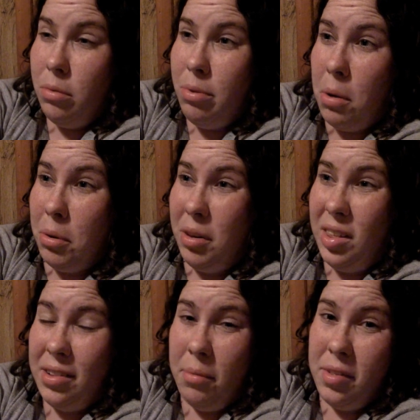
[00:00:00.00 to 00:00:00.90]
Probably.
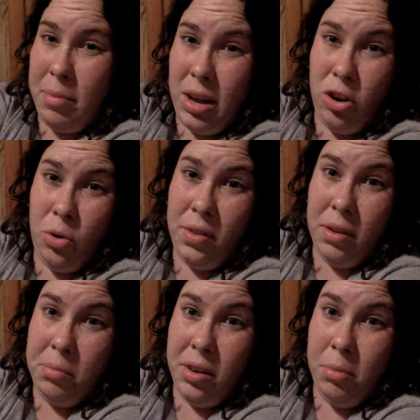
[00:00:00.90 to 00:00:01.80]
This seems to be a new
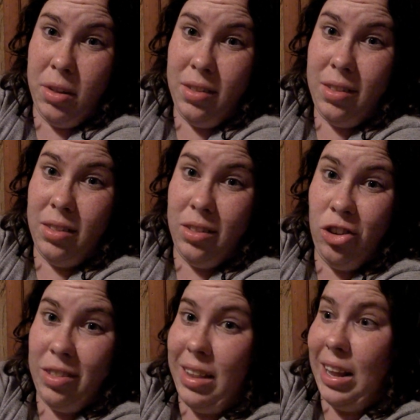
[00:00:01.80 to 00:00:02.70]
symptom, is
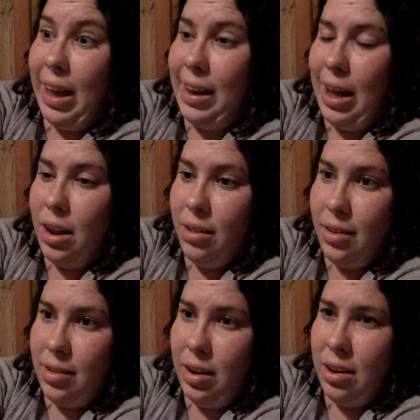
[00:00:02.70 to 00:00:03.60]
just the lightheaded
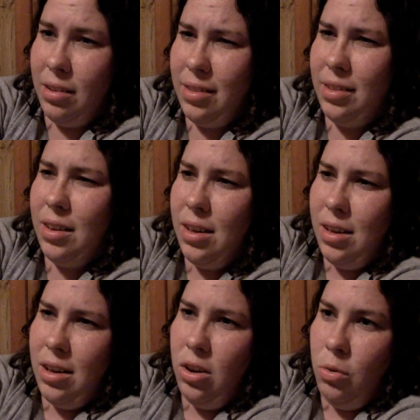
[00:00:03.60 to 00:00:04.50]
dizziness,
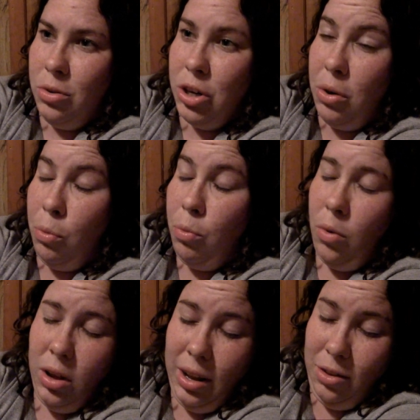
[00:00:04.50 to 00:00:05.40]
which I
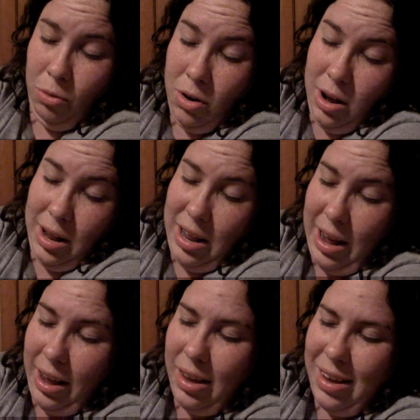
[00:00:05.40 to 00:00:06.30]
really do not
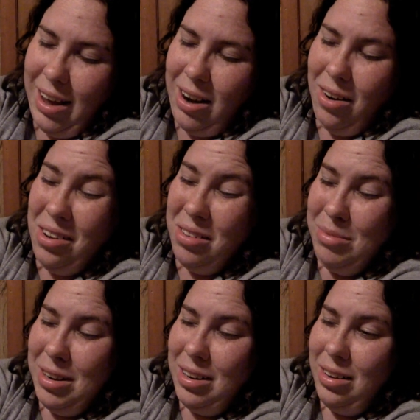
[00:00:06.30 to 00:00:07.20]
like at all,
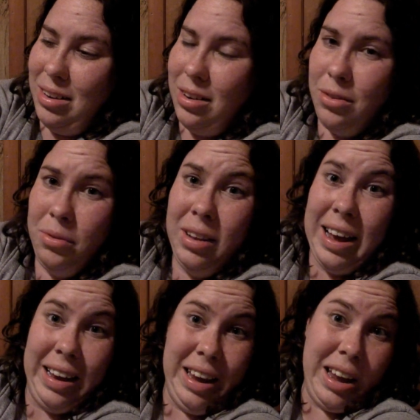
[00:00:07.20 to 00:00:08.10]
but, you know,
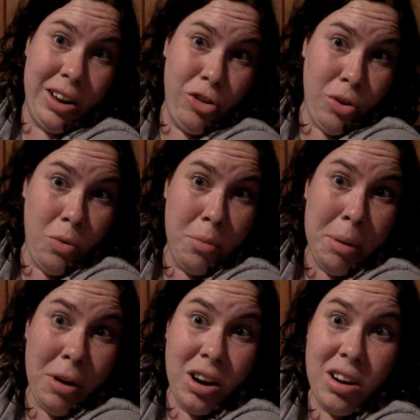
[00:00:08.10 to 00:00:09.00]
I can't control what my
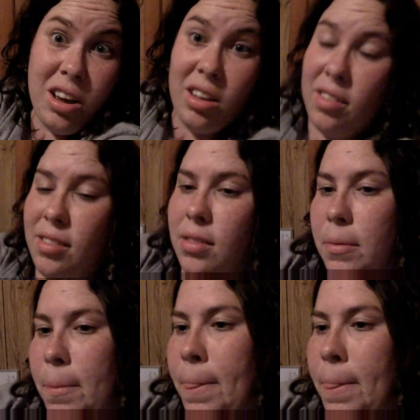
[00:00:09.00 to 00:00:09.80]
brain does.